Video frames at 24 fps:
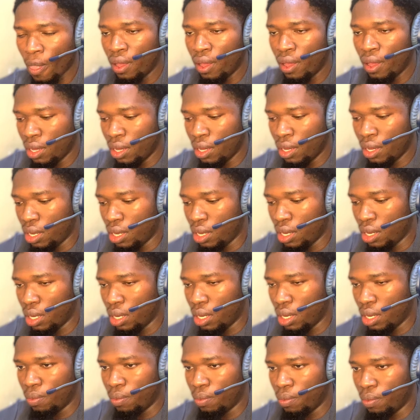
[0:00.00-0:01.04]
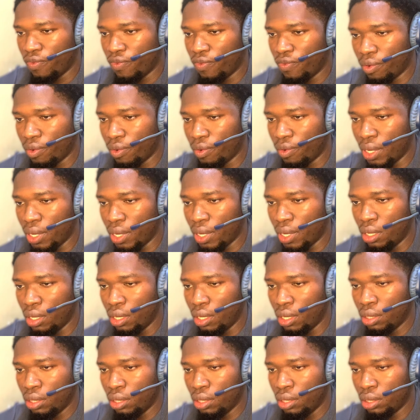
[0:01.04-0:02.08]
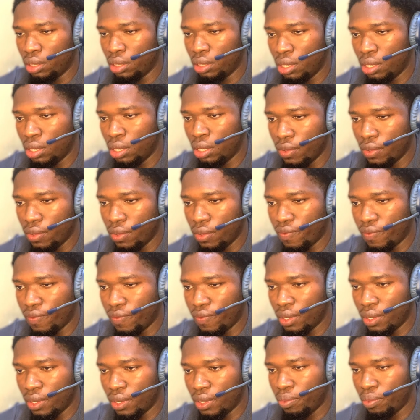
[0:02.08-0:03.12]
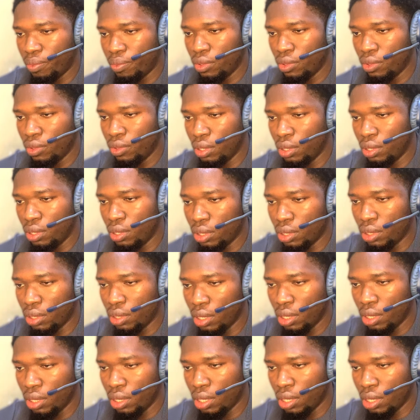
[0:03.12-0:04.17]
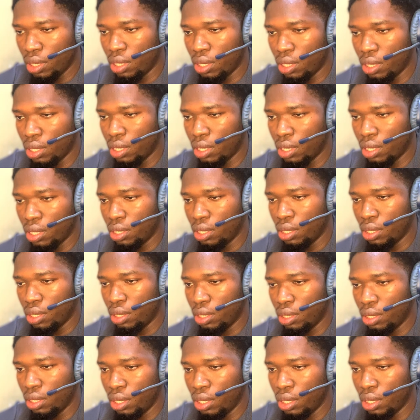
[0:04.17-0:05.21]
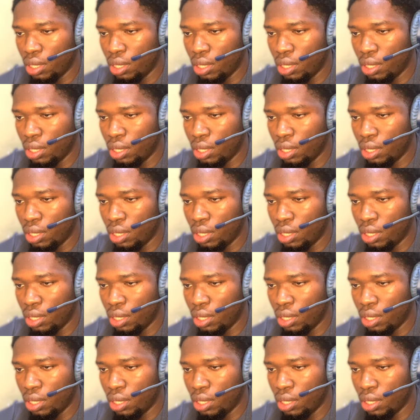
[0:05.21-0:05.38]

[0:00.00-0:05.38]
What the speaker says: for myself and put this here and here.